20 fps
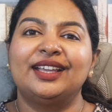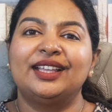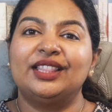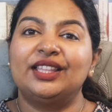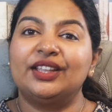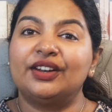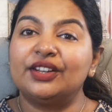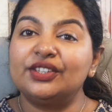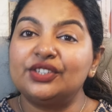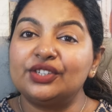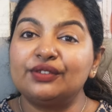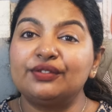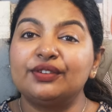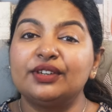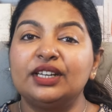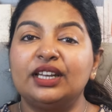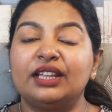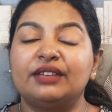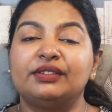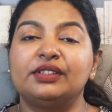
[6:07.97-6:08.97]
There are
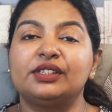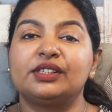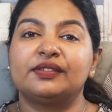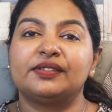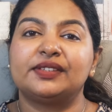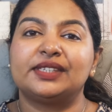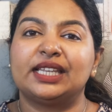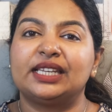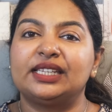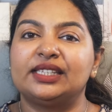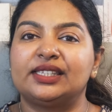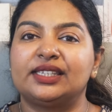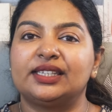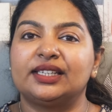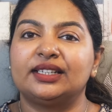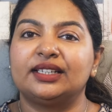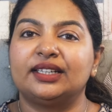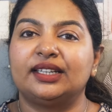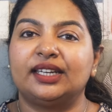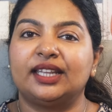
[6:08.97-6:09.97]
different levels of
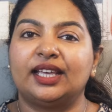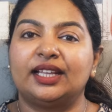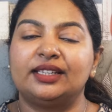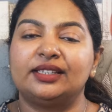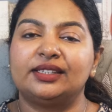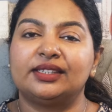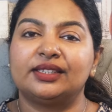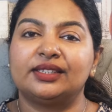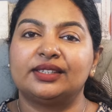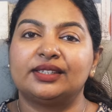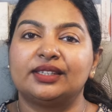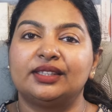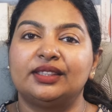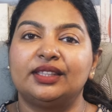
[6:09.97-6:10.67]
statistical analysis.